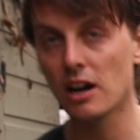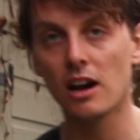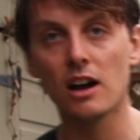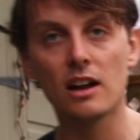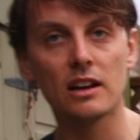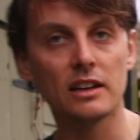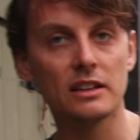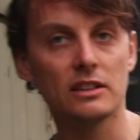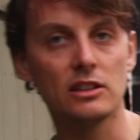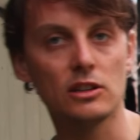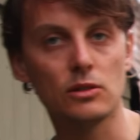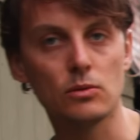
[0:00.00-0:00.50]

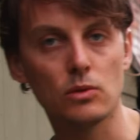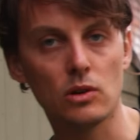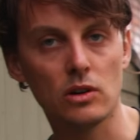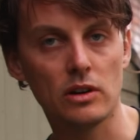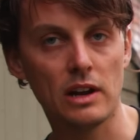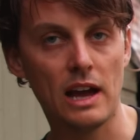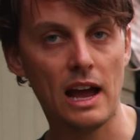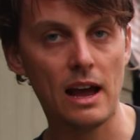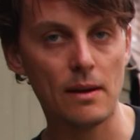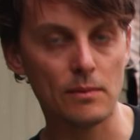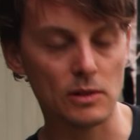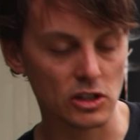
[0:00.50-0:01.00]
garlic do you want?
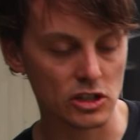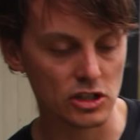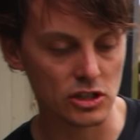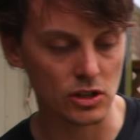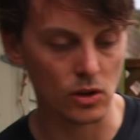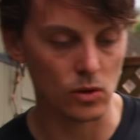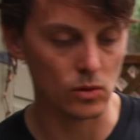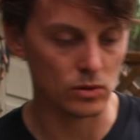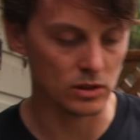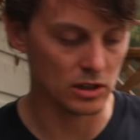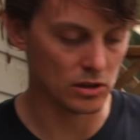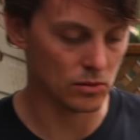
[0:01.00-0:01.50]
How much
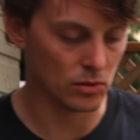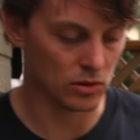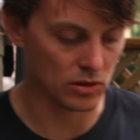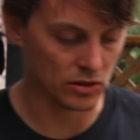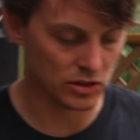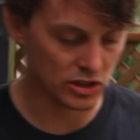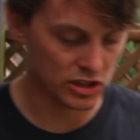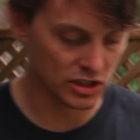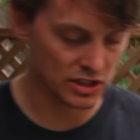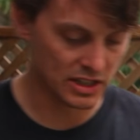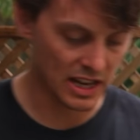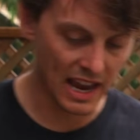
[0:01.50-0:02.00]
salt do you want?
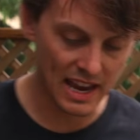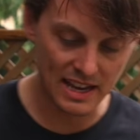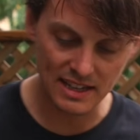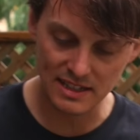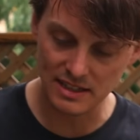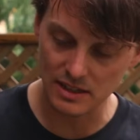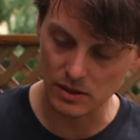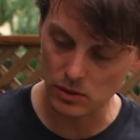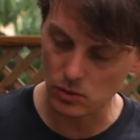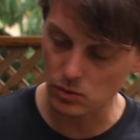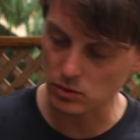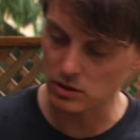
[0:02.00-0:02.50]
Just
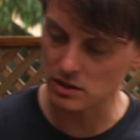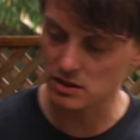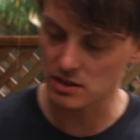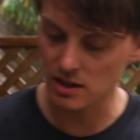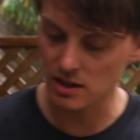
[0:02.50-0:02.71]
taste it all the